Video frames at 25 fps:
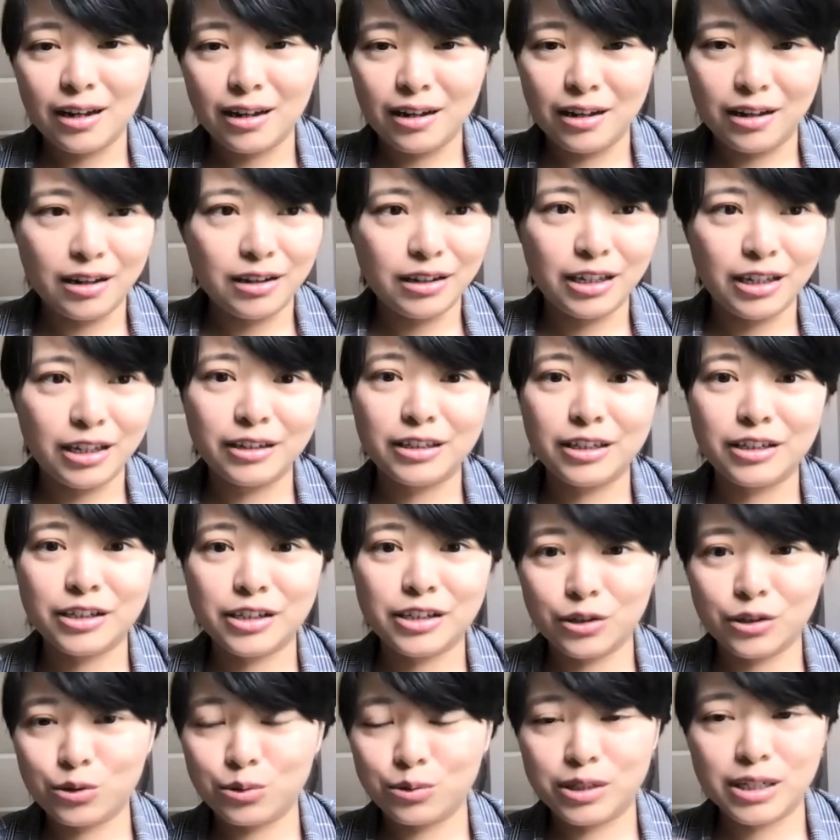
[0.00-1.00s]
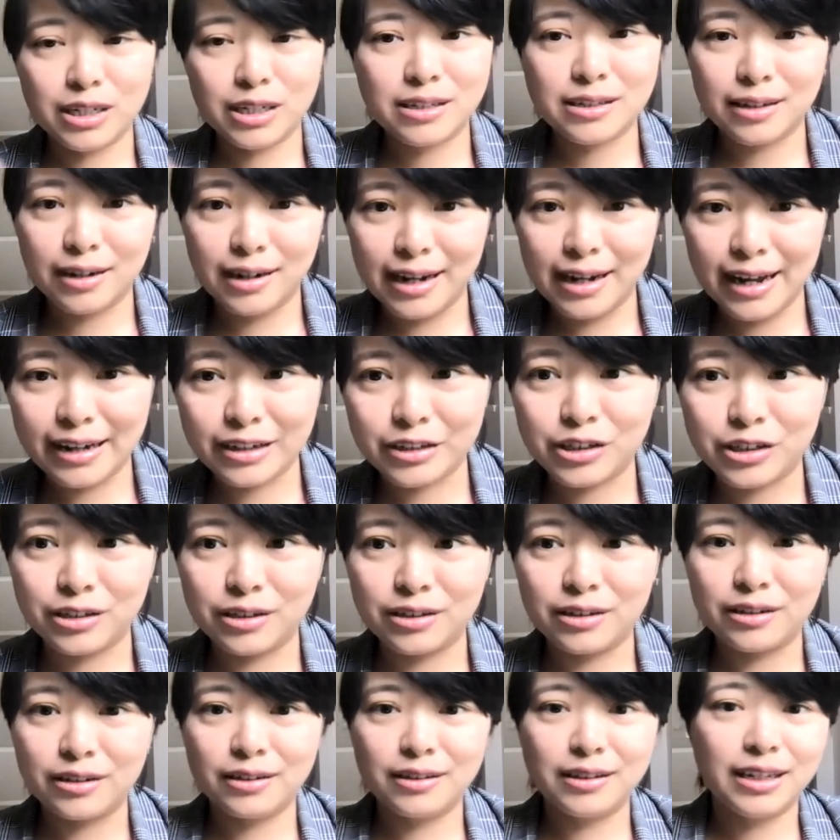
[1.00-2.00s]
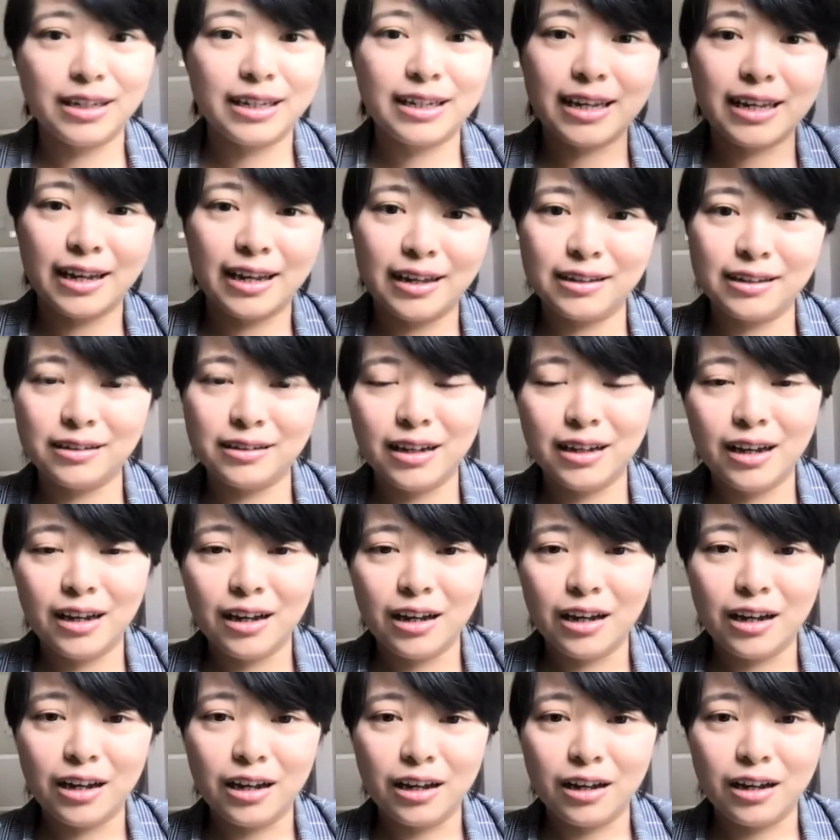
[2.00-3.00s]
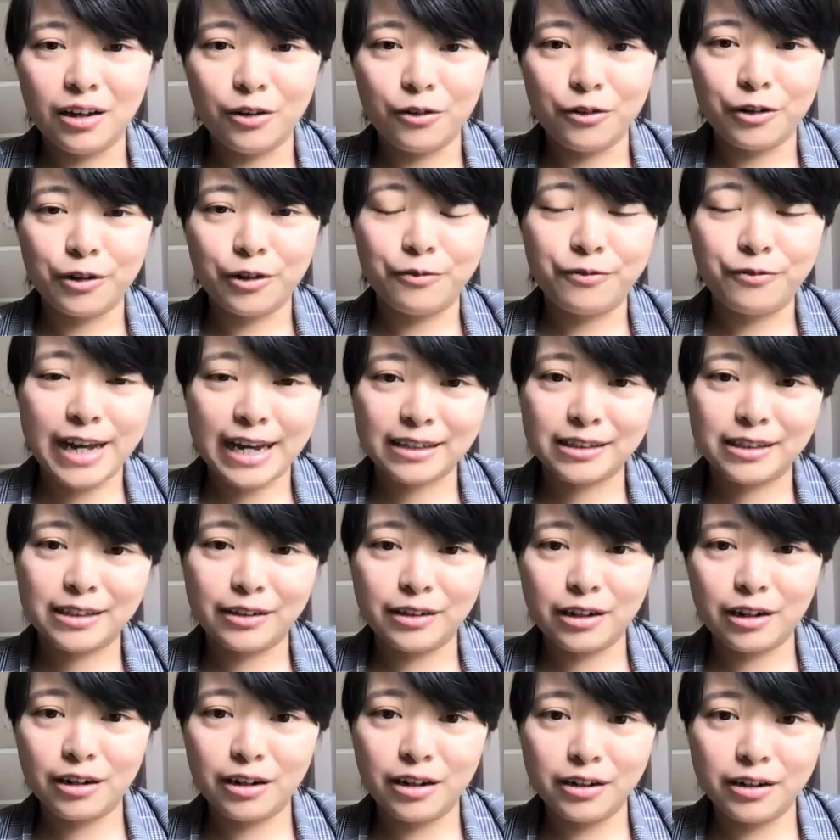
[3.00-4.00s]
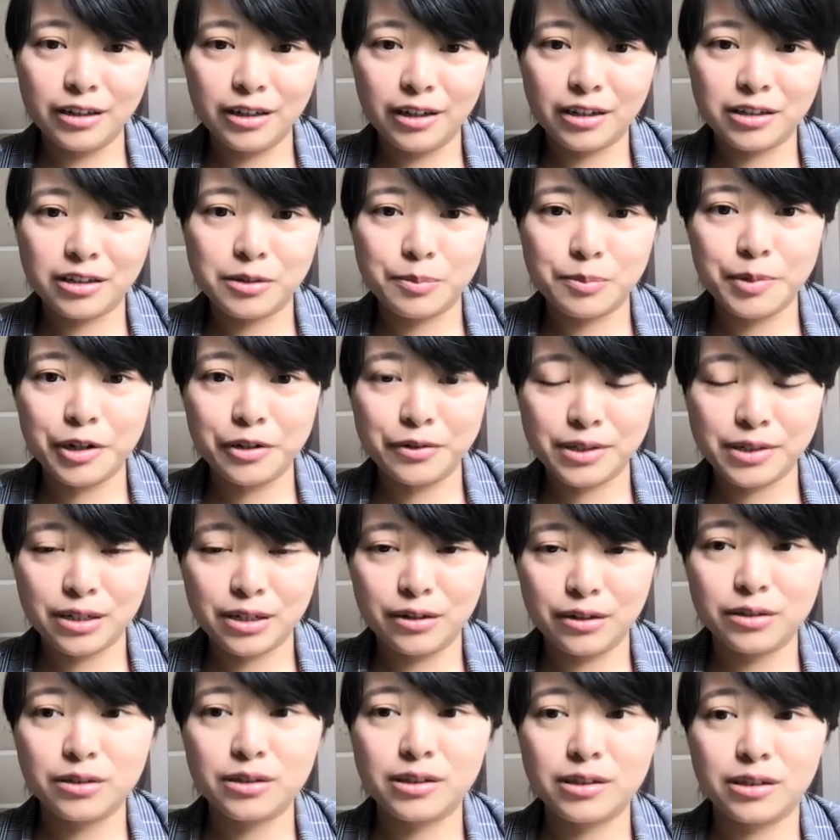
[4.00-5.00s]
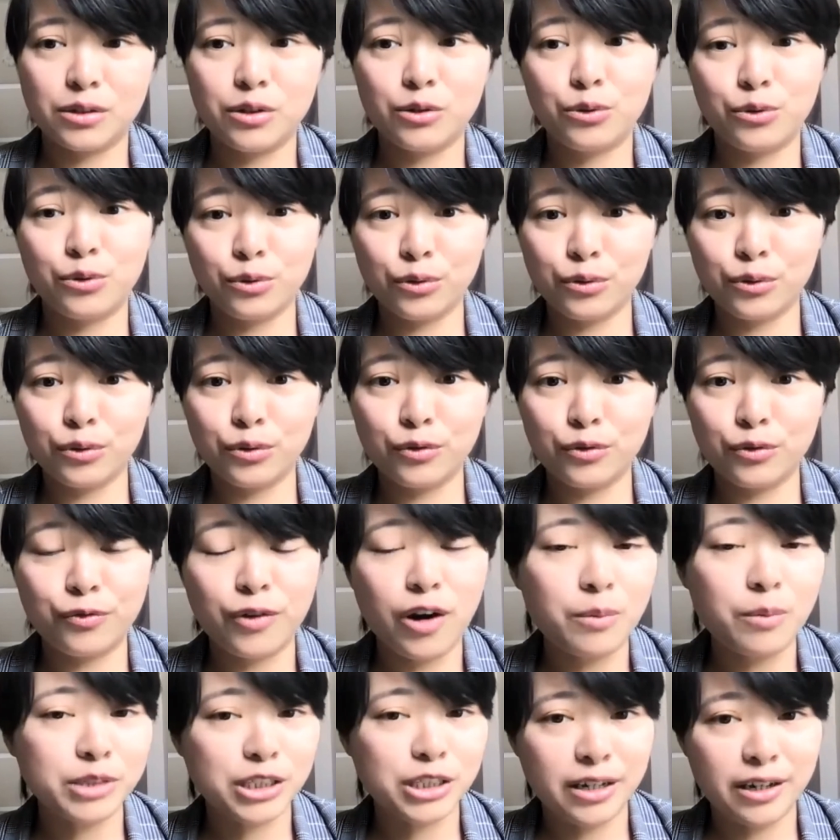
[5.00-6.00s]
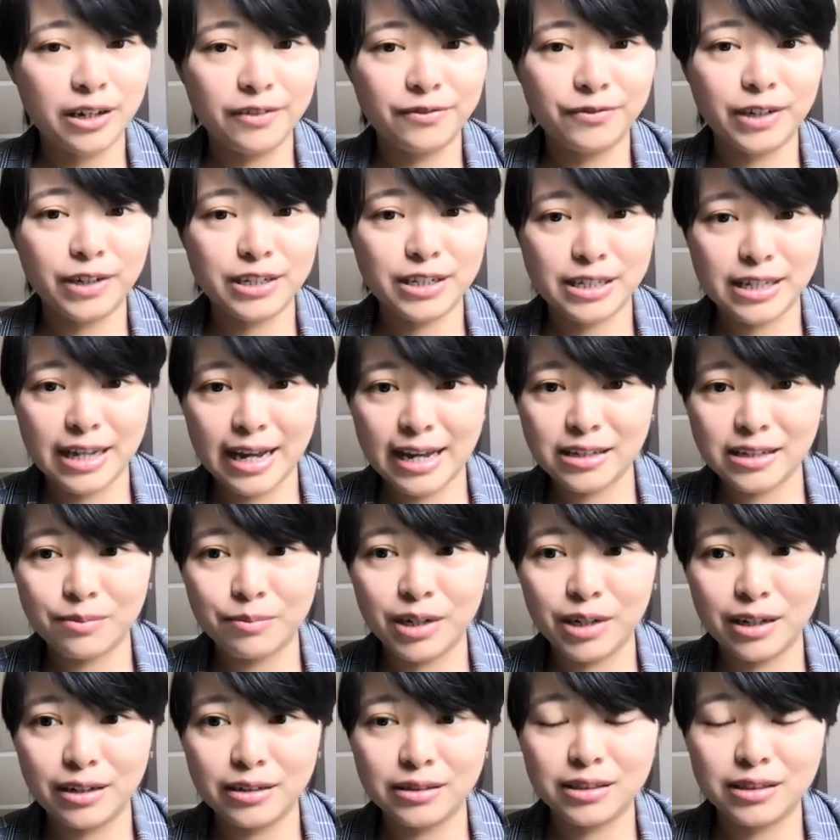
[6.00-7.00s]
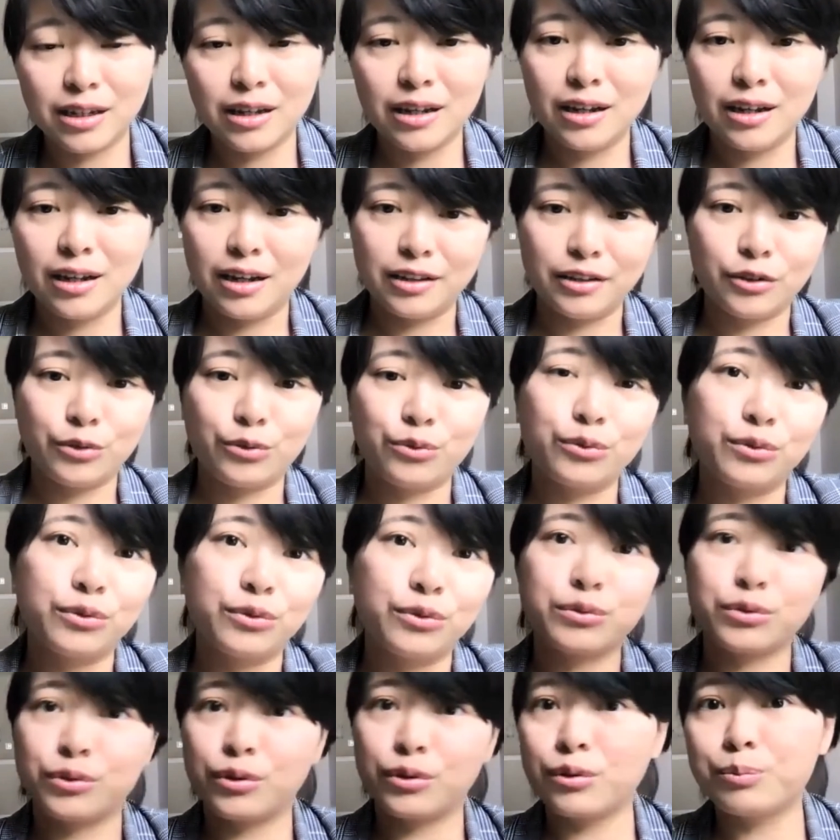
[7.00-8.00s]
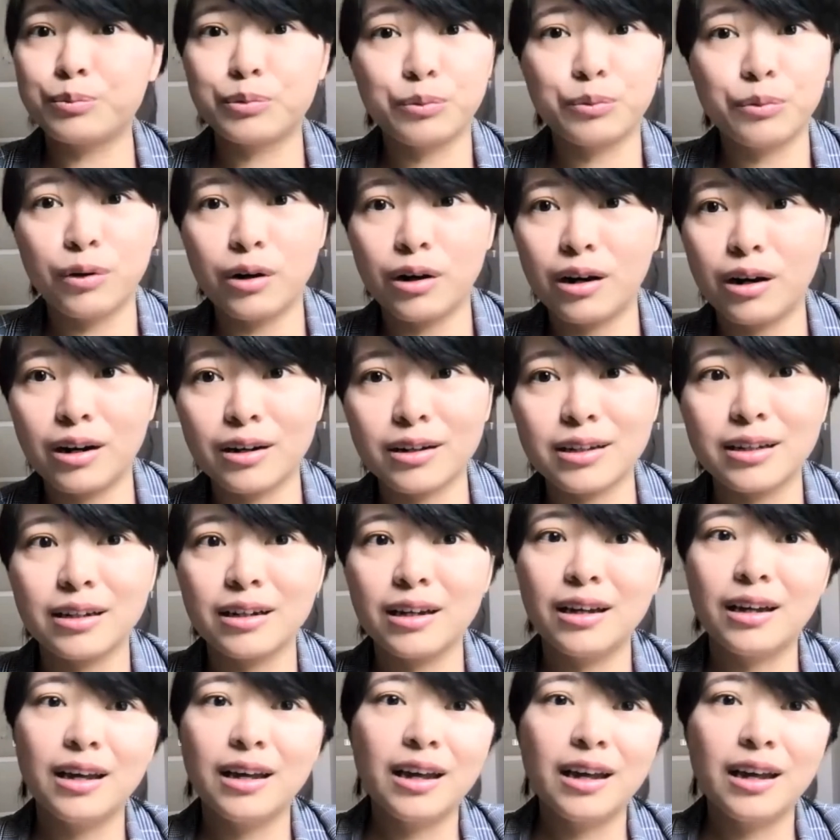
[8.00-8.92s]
uh, in addition to just a lecture, they can uh, affect their learning experiences through formative assessment and through group work.